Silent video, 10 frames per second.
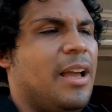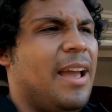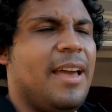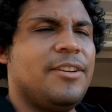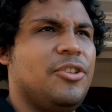
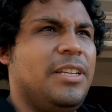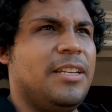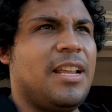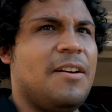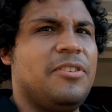I actually
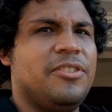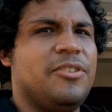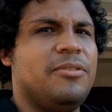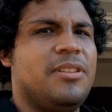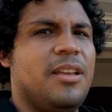did have
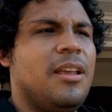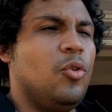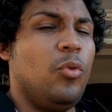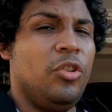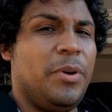concerns that
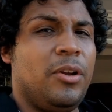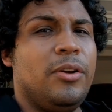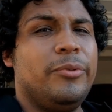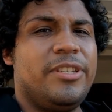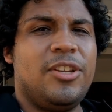the wheel
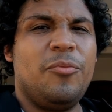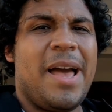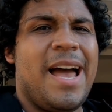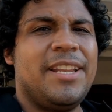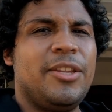bearing was so
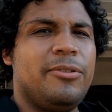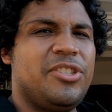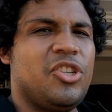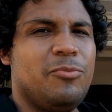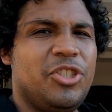bad and there was
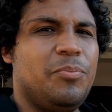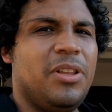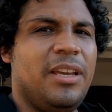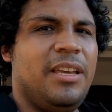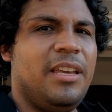so much
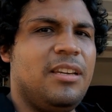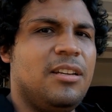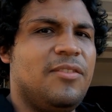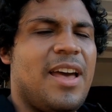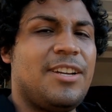play, it
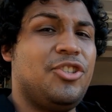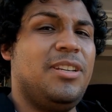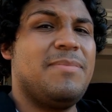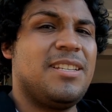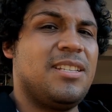could have
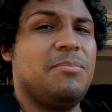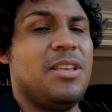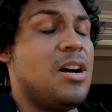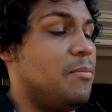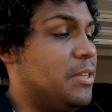actually messed up
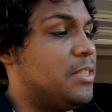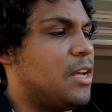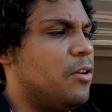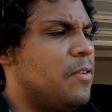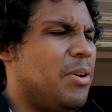the hub
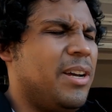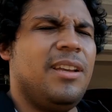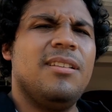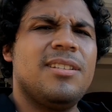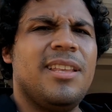itself, but
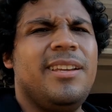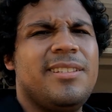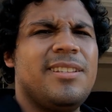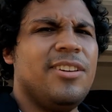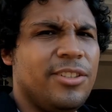it looks like
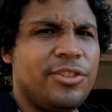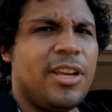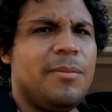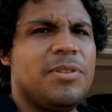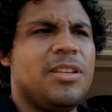it's in good
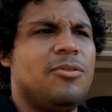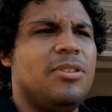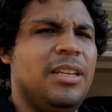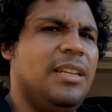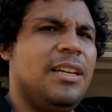shape. So
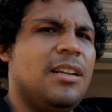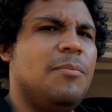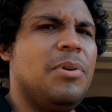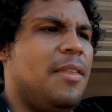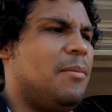cleaning it
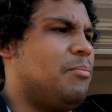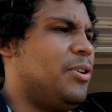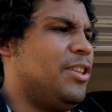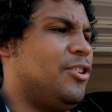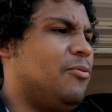up and then
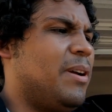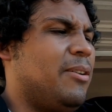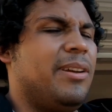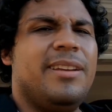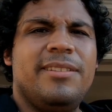putting the new
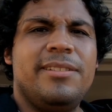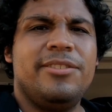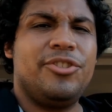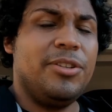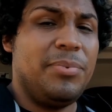bearing in
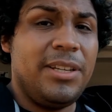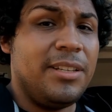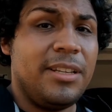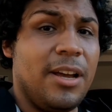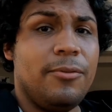and should be
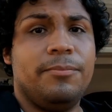good to go.